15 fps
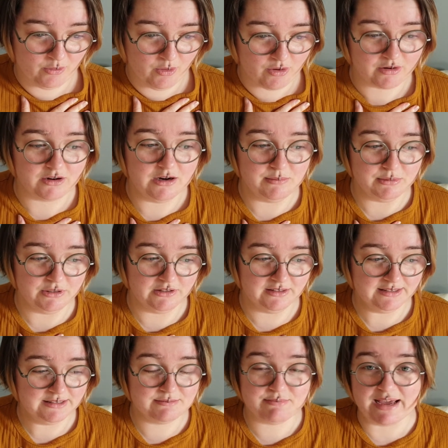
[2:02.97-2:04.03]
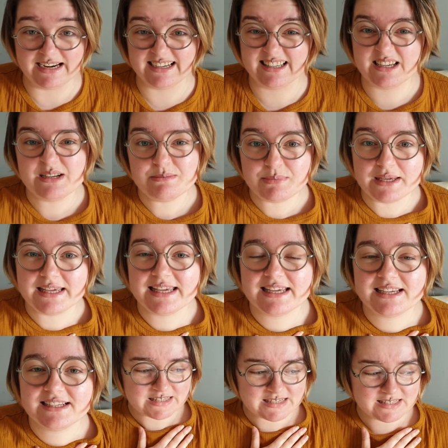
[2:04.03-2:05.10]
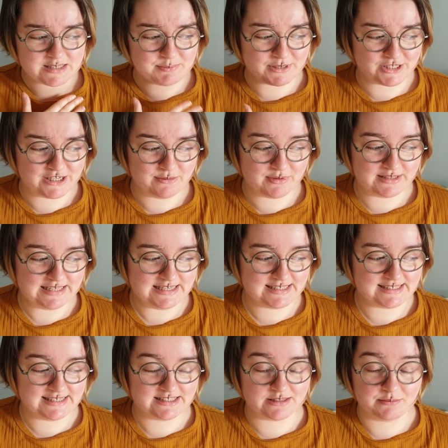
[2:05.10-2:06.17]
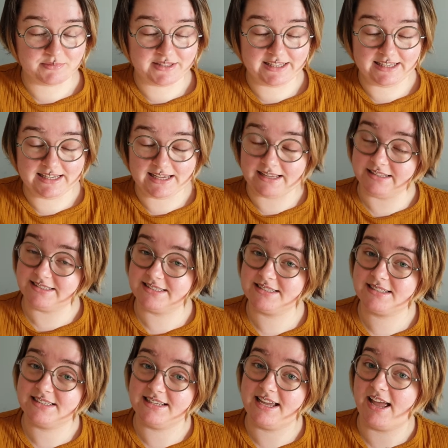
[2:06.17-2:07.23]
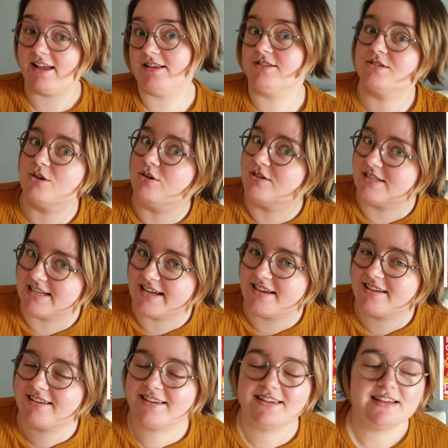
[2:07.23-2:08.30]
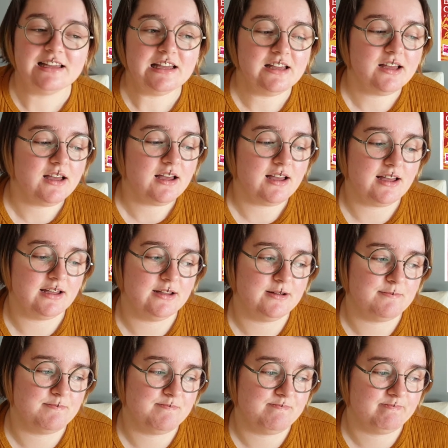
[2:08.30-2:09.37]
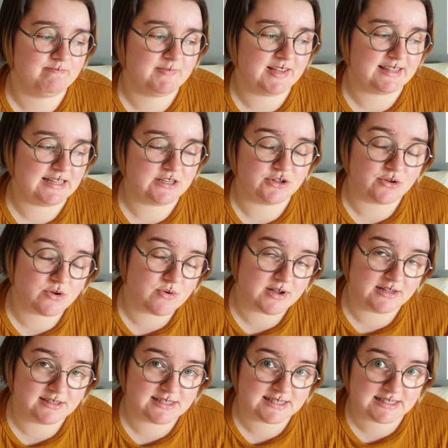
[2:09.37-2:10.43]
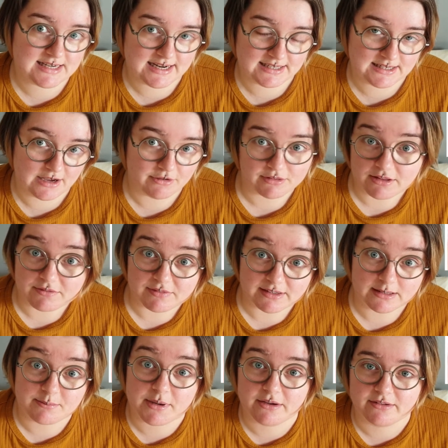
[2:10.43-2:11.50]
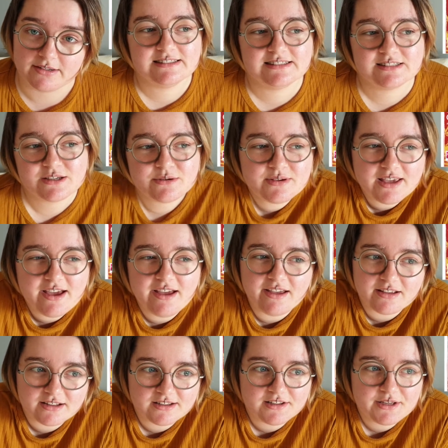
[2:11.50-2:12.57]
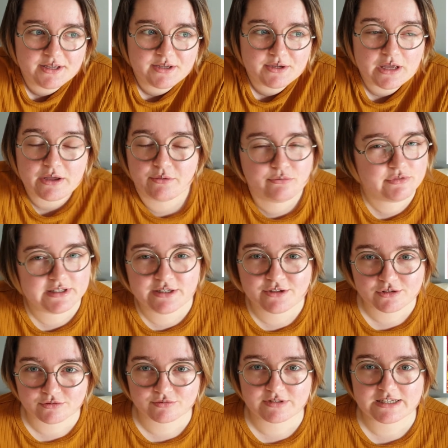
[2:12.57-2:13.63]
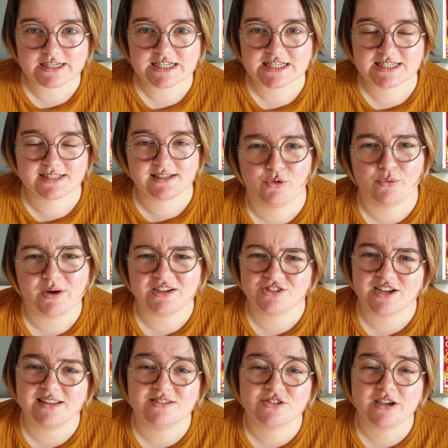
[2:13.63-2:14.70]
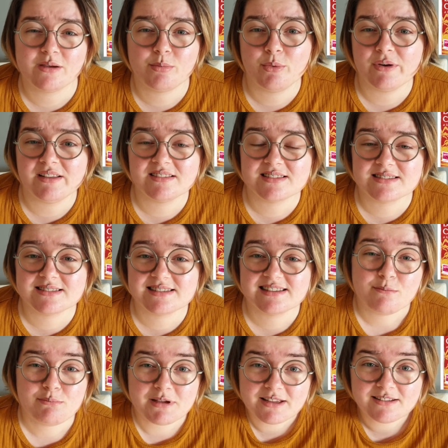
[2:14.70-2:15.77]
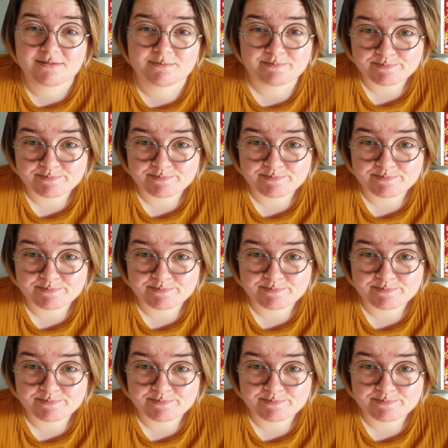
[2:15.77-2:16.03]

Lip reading: horrible men can be, especially when they see something as exotic and they don't quite understand how they feel about it. So yeah, a really good read, quite challenging at points, but